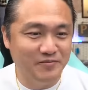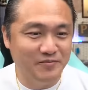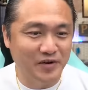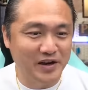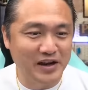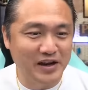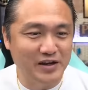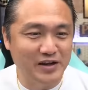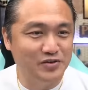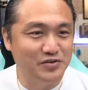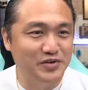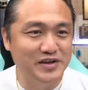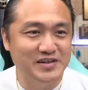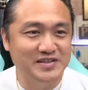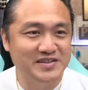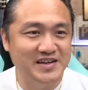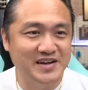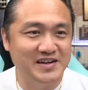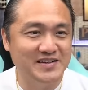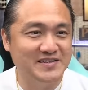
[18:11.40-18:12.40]
what I do is
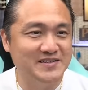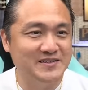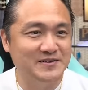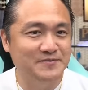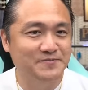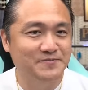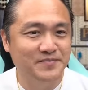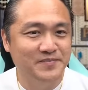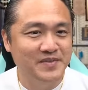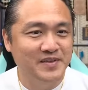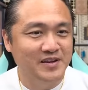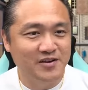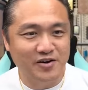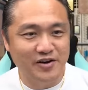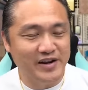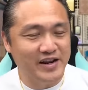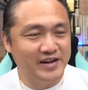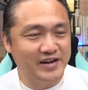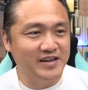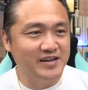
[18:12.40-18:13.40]
just
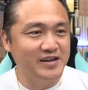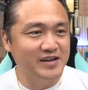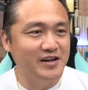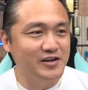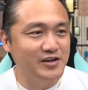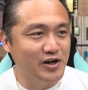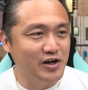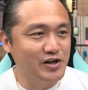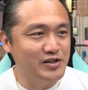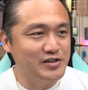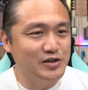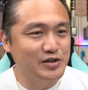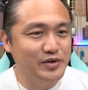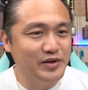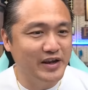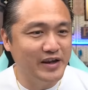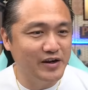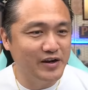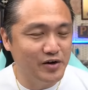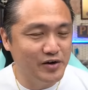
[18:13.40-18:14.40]
connecting the dots,
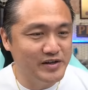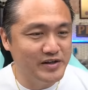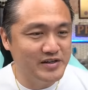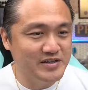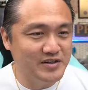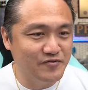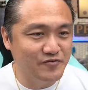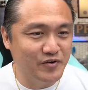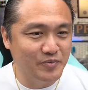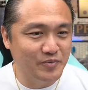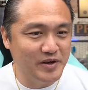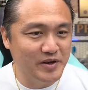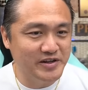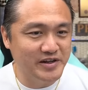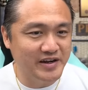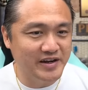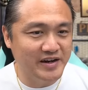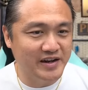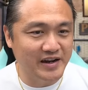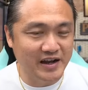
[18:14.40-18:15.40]
looking at all this
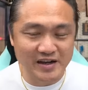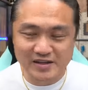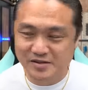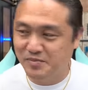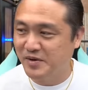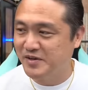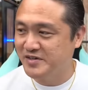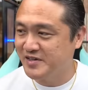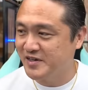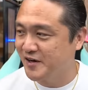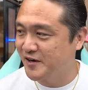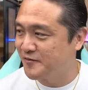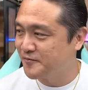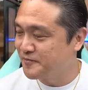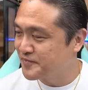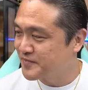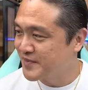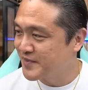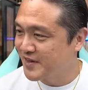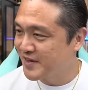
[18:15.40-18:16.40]
information and ask myself,
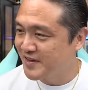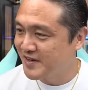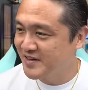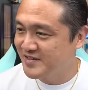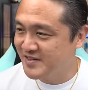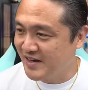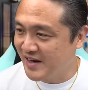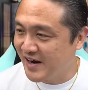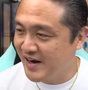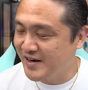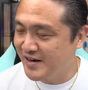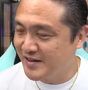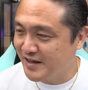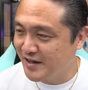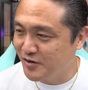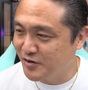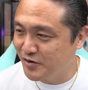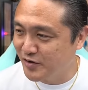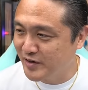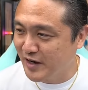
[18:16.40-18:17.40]
is there
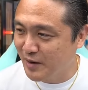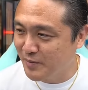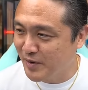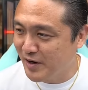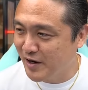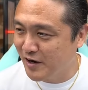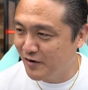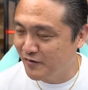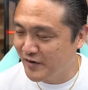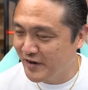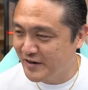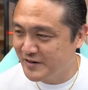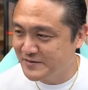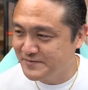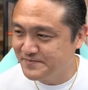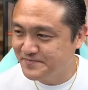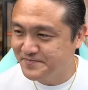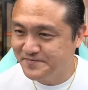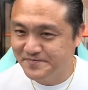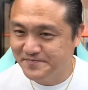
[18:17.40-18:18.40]
anything good coming out of it?
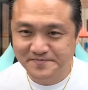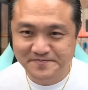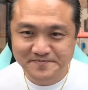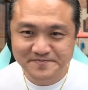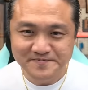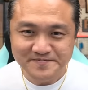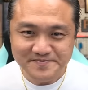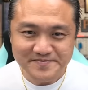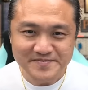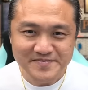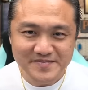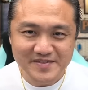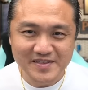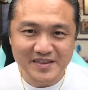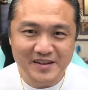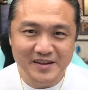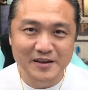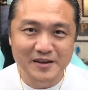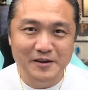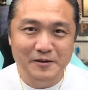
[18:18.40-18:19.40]

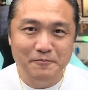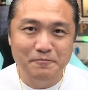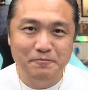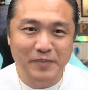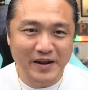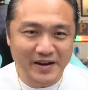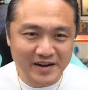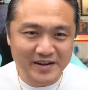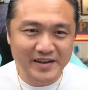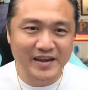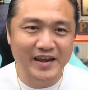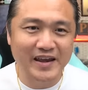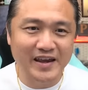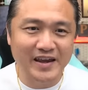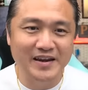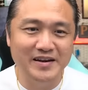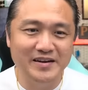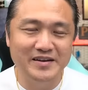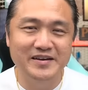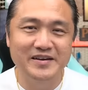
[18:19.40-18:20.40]
But
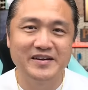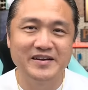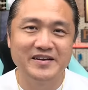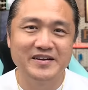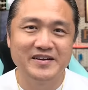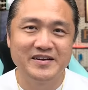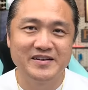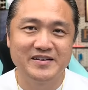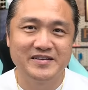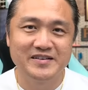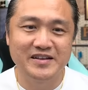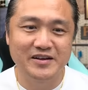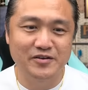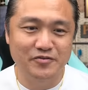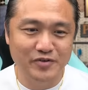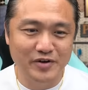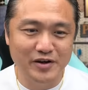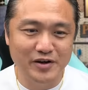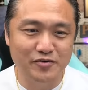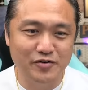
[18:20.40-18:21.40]
again, the
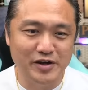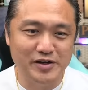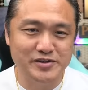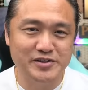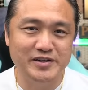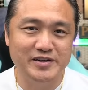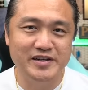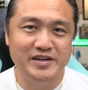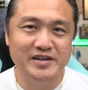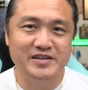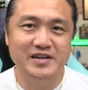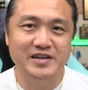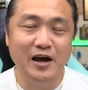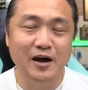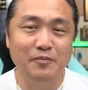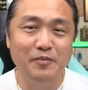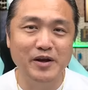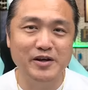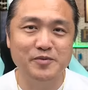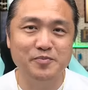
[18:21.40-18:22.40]
real question is, how
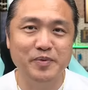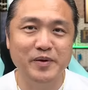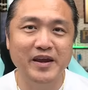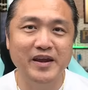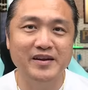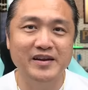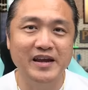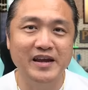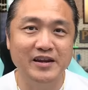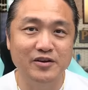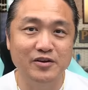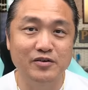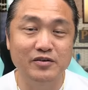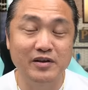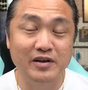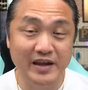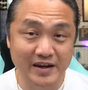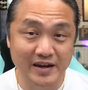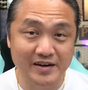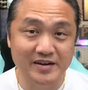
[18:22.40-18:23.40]
much pain can you
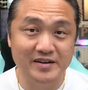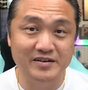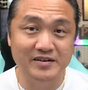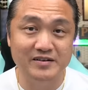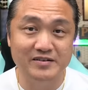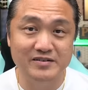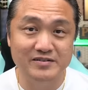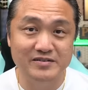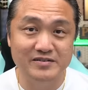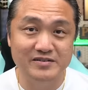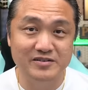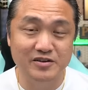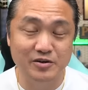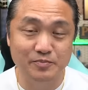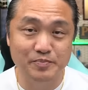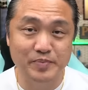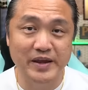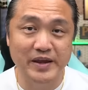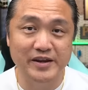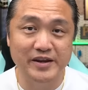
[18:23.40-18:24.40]
handle, your
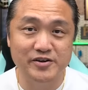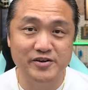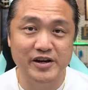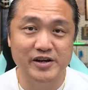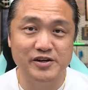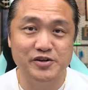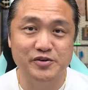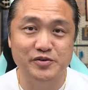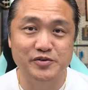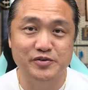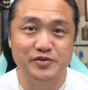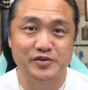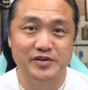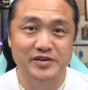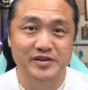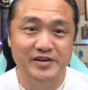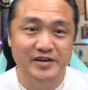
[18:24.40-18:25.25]
pain threshold?